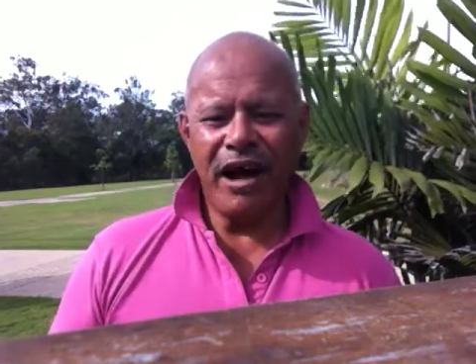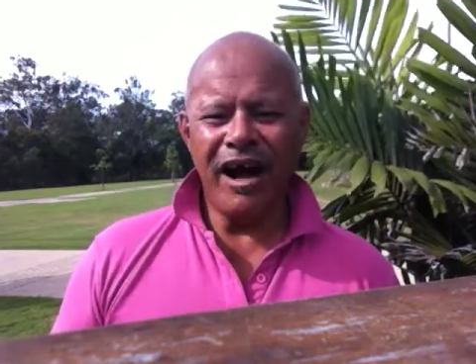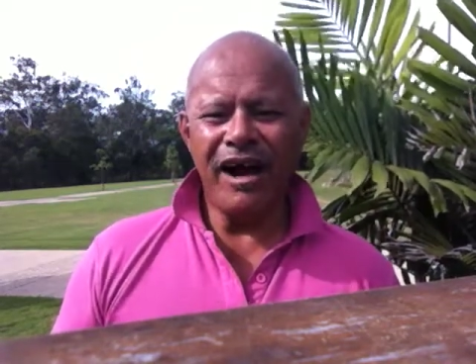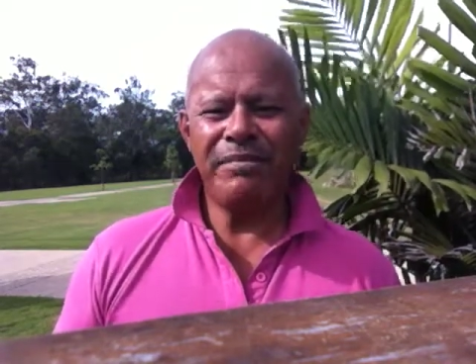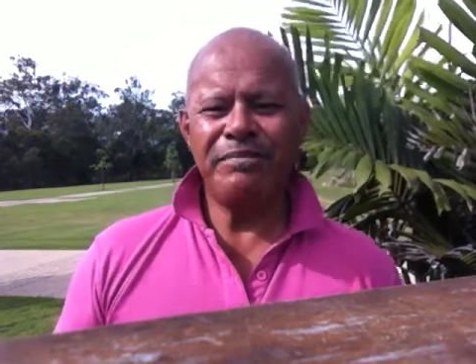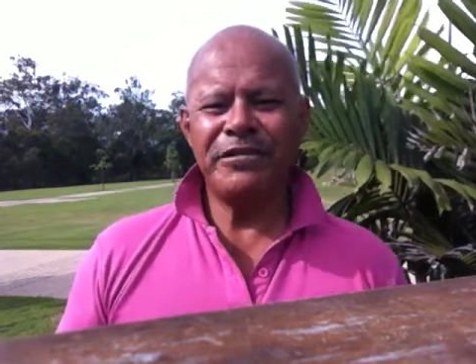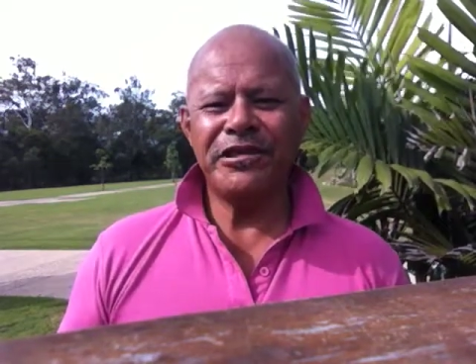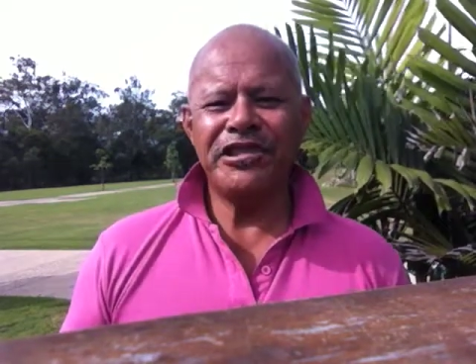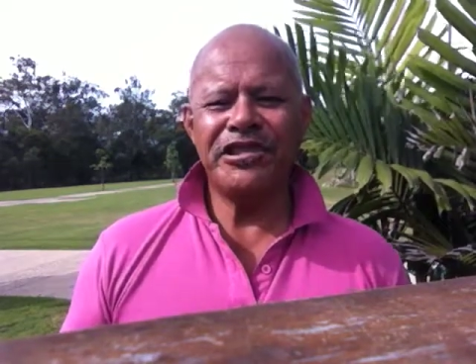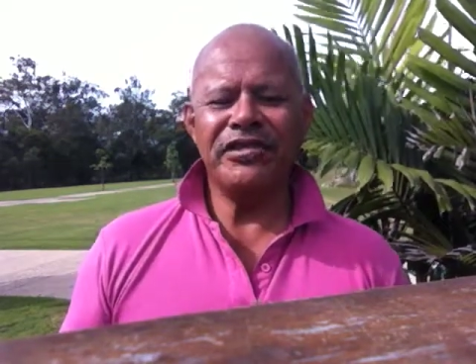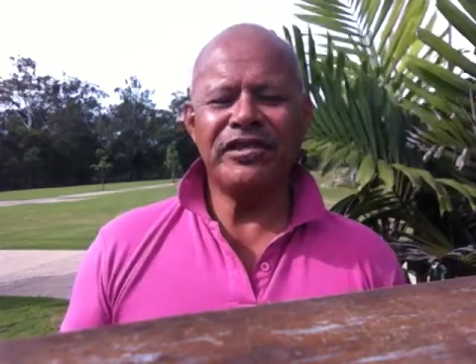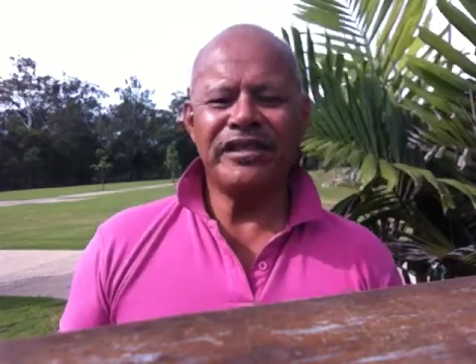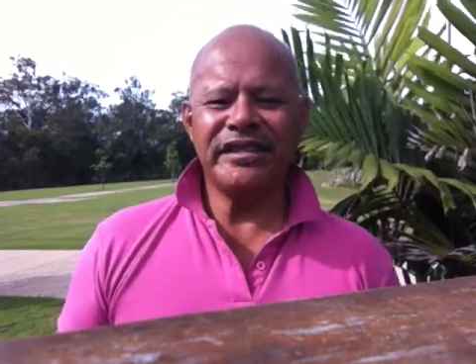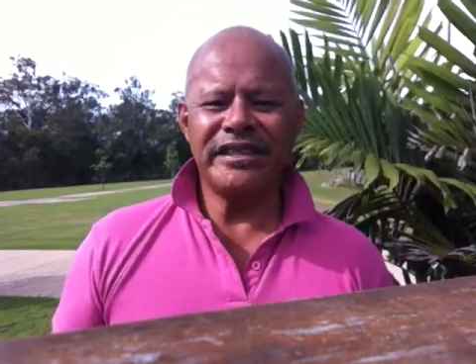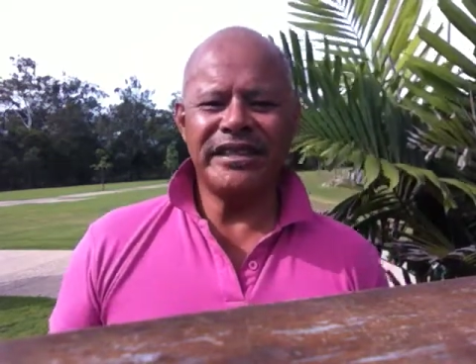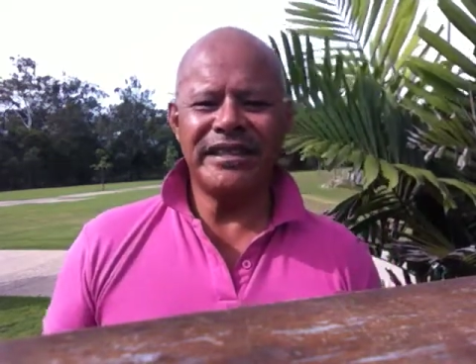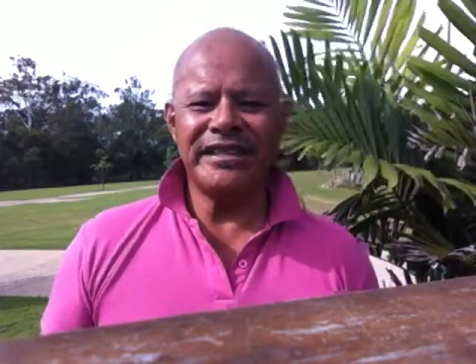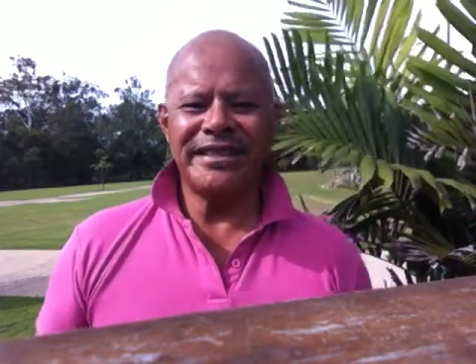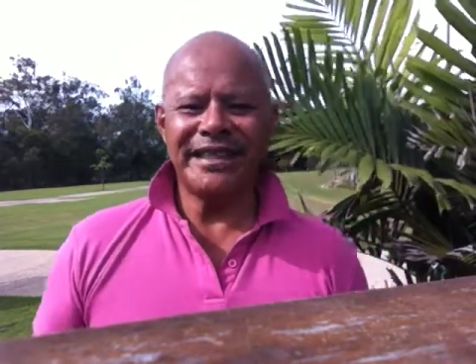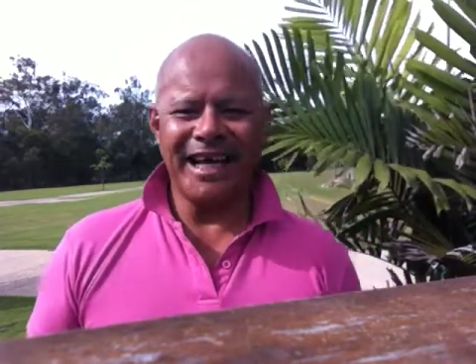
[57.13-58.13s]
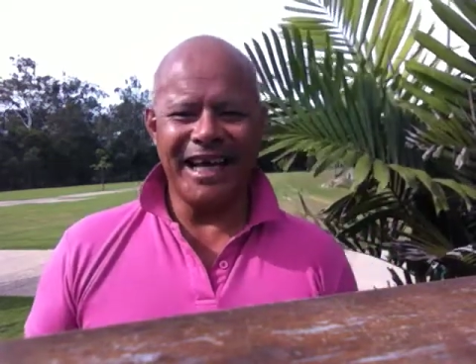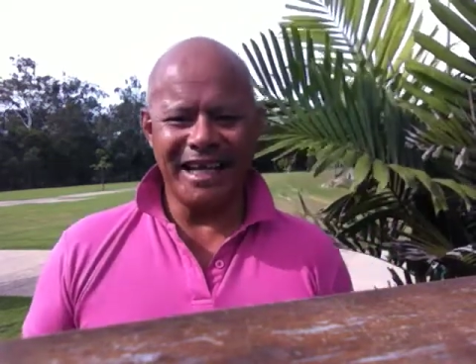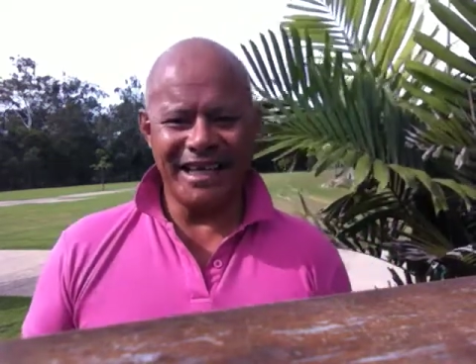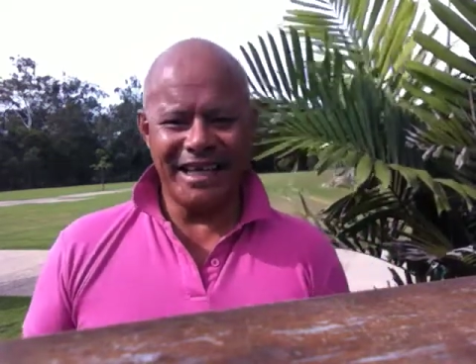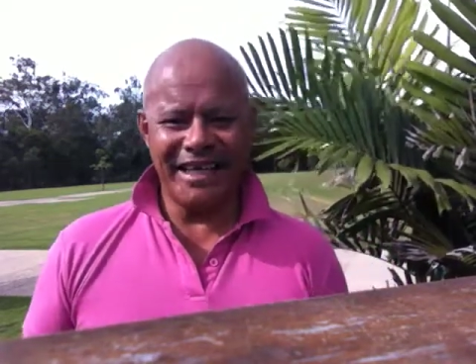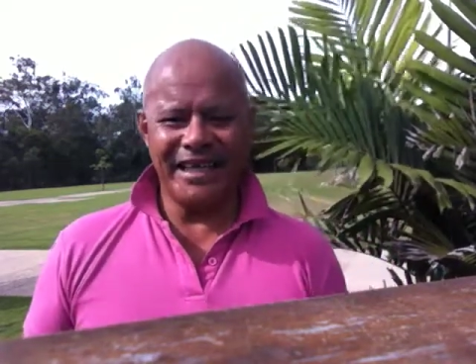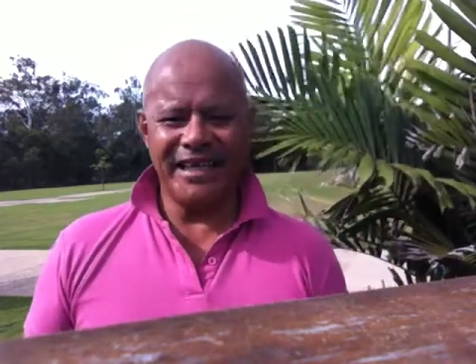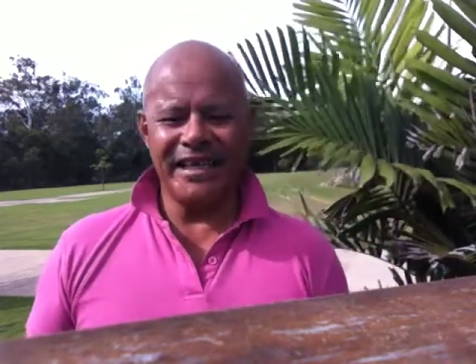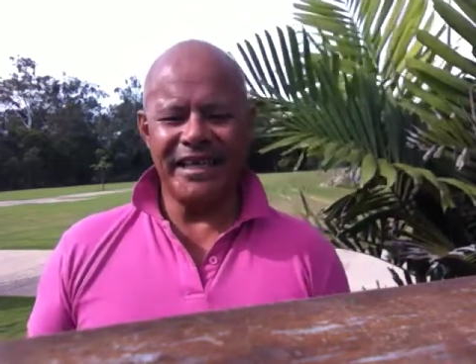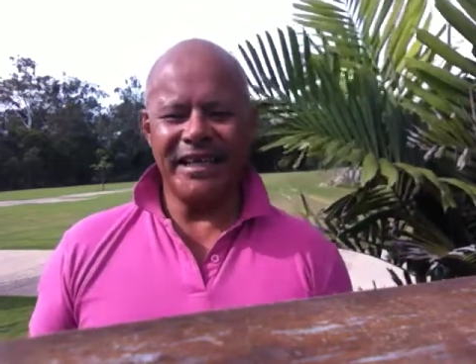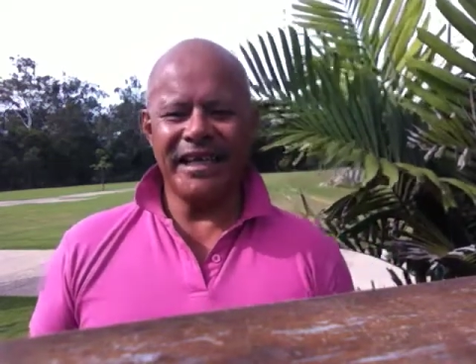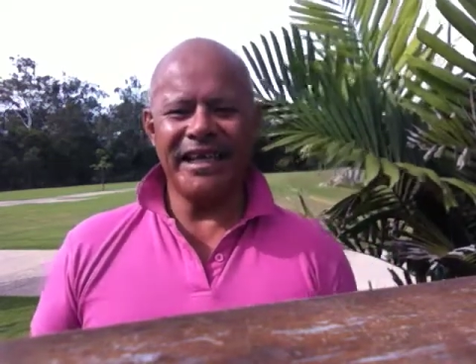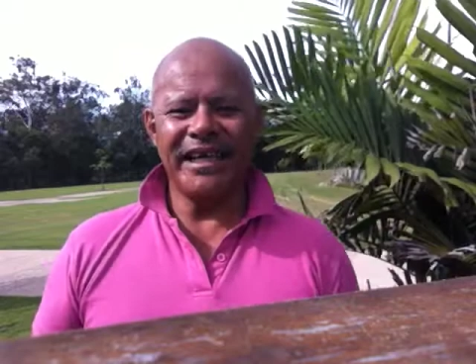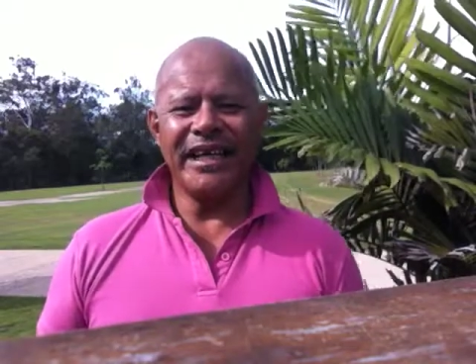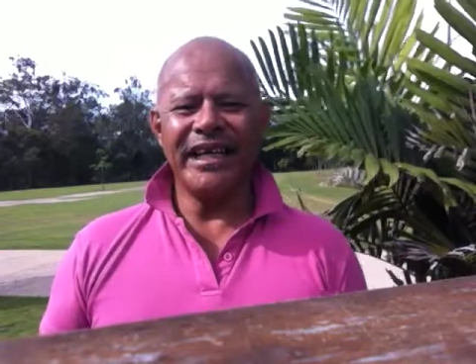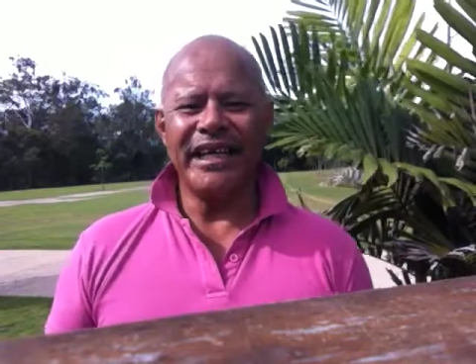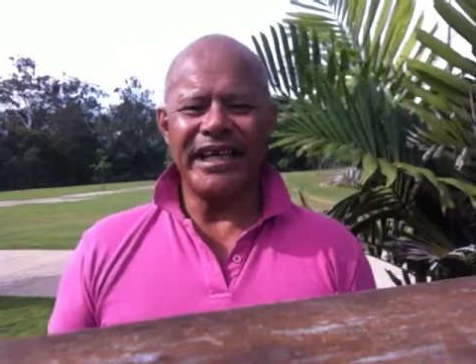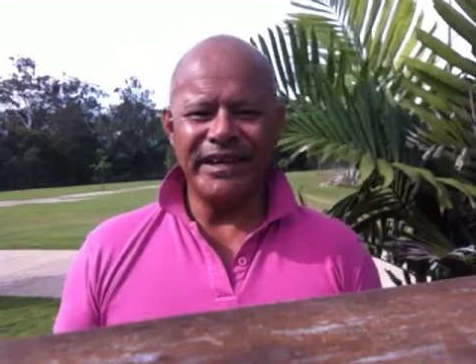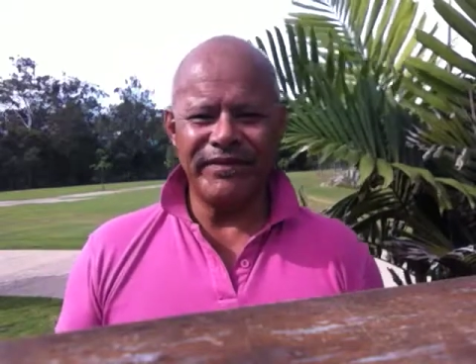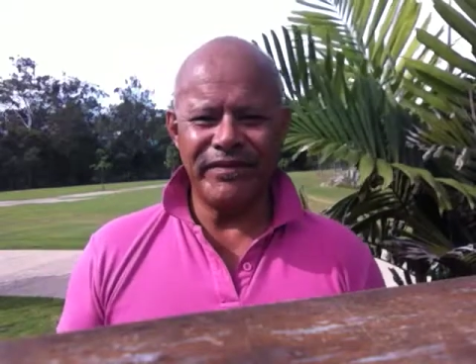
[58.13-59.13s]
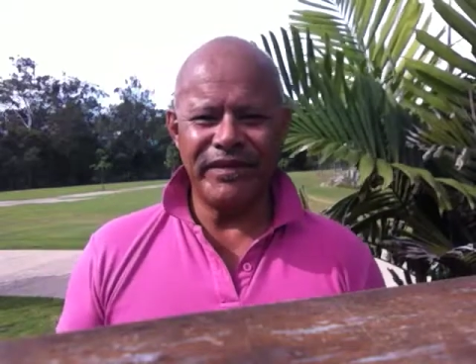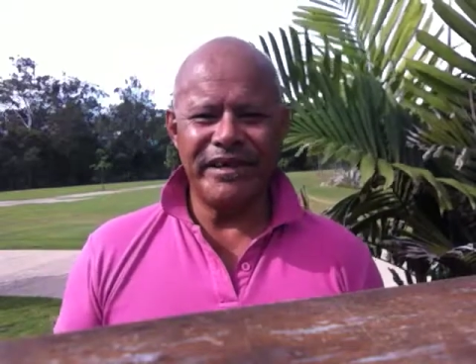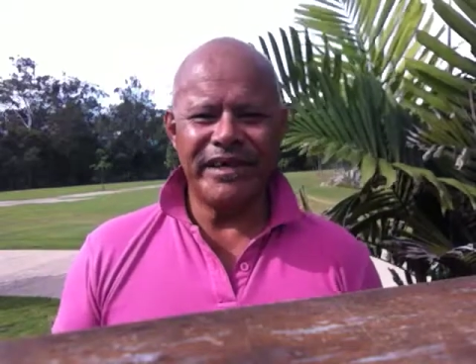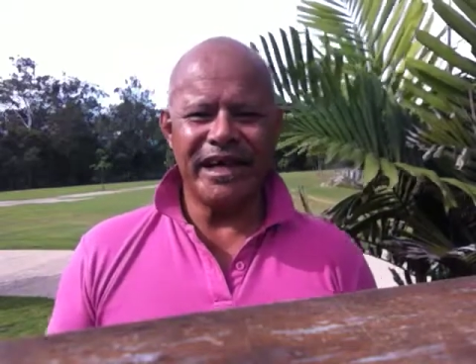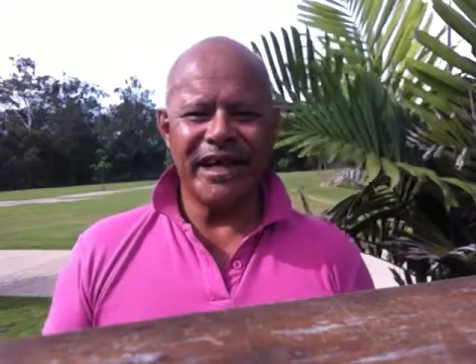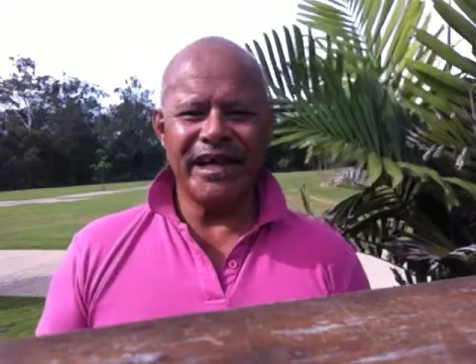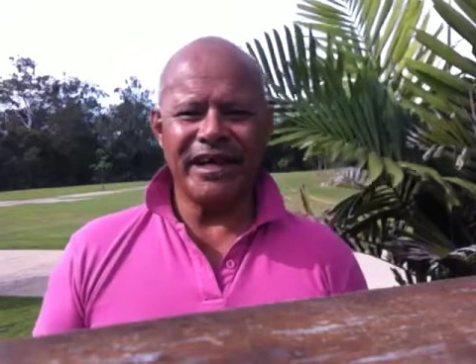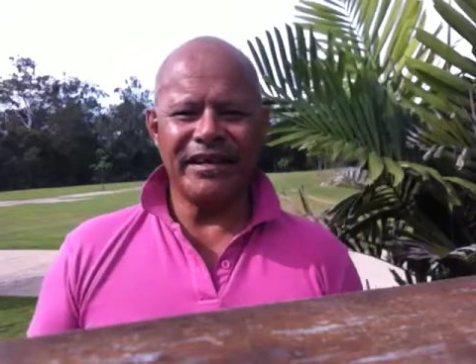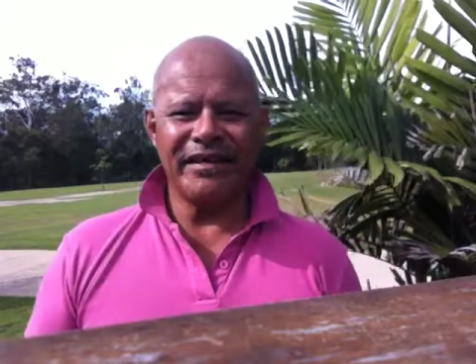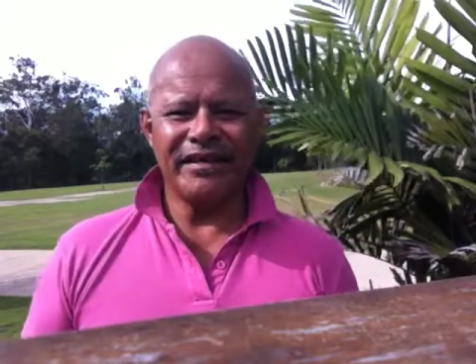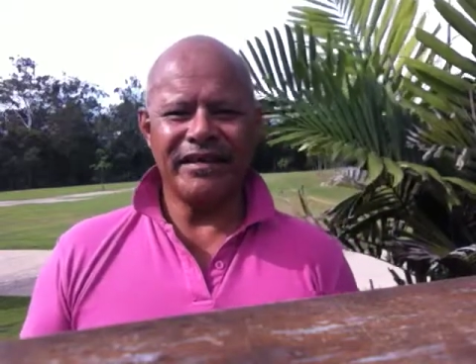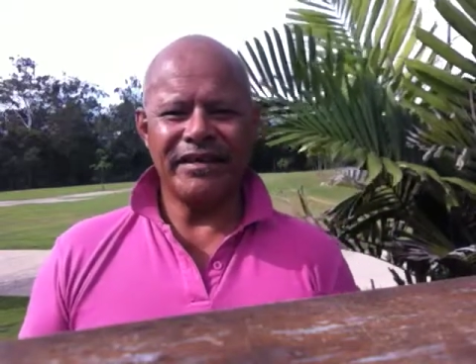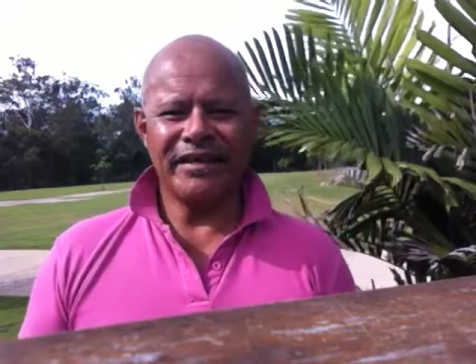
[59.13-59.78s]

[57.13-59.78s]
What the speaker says: Opportunities are here every day.